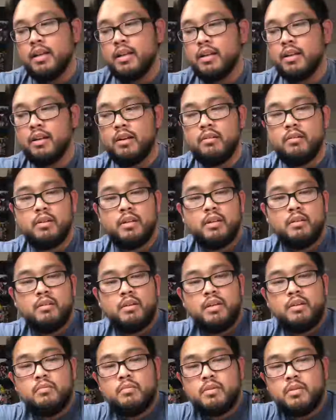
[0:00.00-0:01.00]

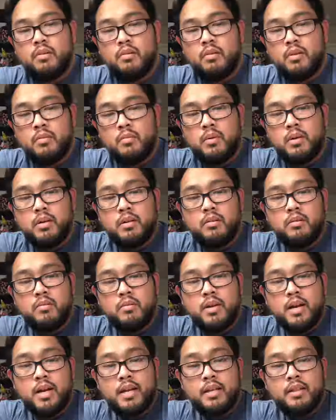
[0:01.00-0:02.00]
he was the only one who
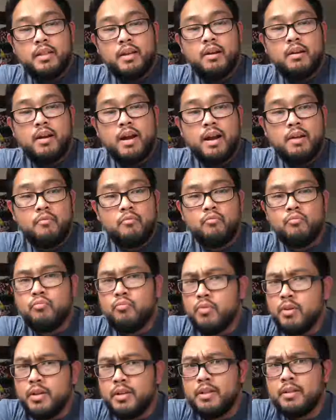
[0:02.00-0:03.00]
got in there. I
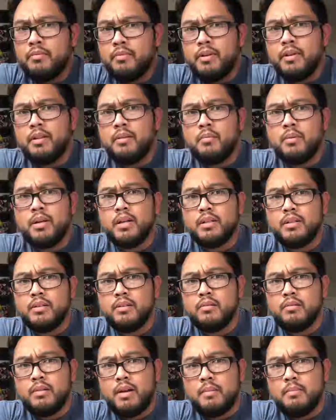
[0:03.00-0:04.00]
really, really wanted to
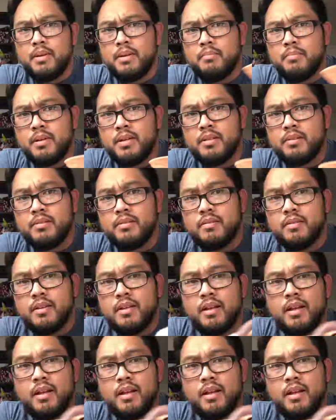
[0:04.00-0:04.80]
do. I mean, because